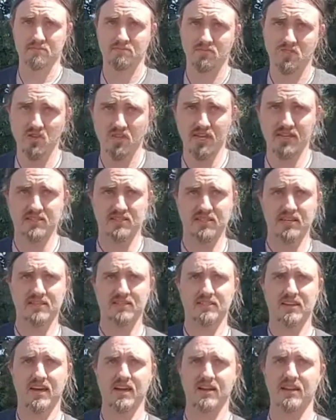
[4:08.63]
So
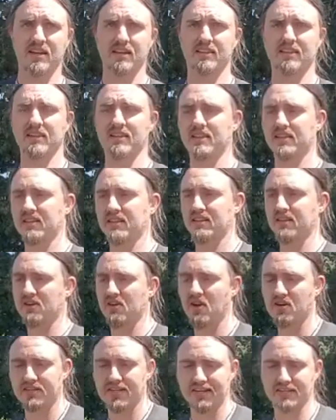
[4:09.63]
that's kind of like the
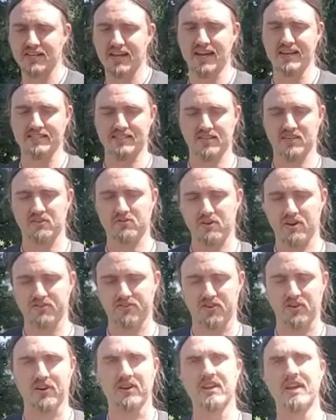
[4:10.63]
context as the
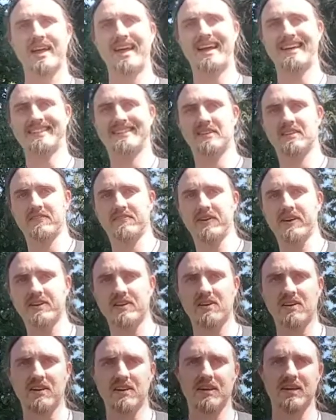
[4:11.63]
aggressor. As the
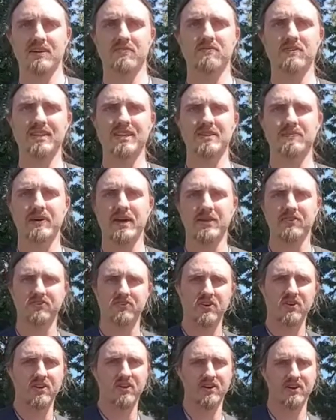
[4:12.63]
defender, it really depends
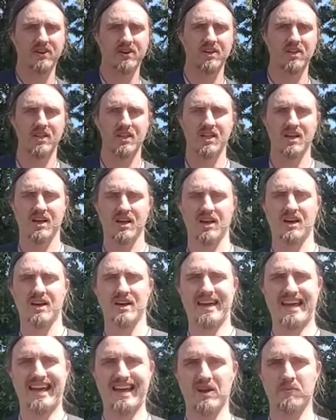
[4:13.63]
on
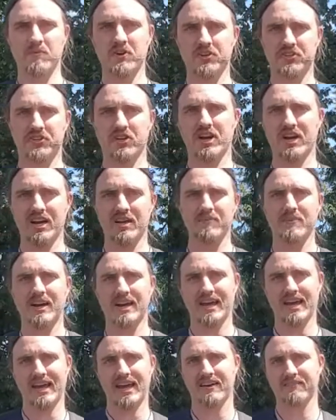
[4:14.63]
how much time
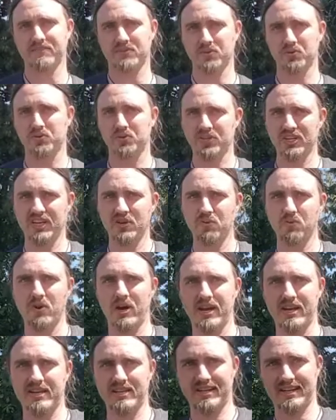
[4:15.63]
I have to see
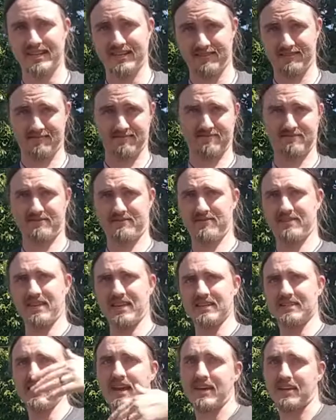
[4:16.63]
the
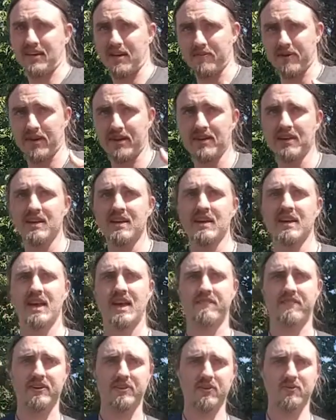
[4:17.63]
attack coming.
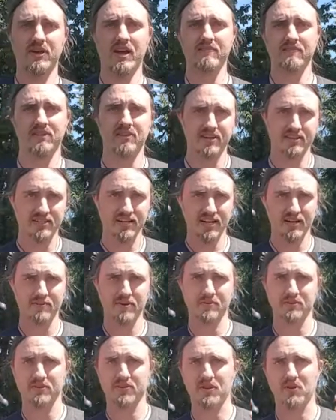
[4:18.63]
If I don't have a lot of time,
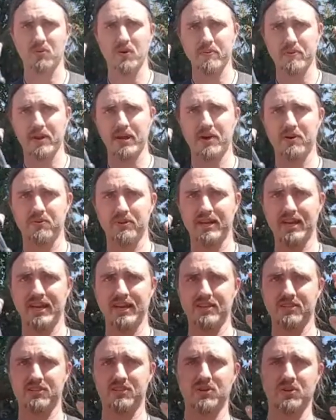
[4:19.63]
I'm just going to whip it out
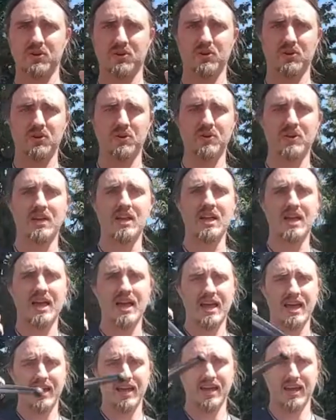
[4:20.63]
into
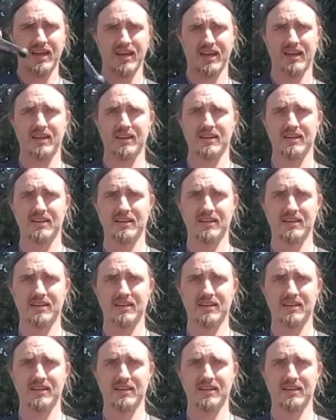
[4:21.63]
a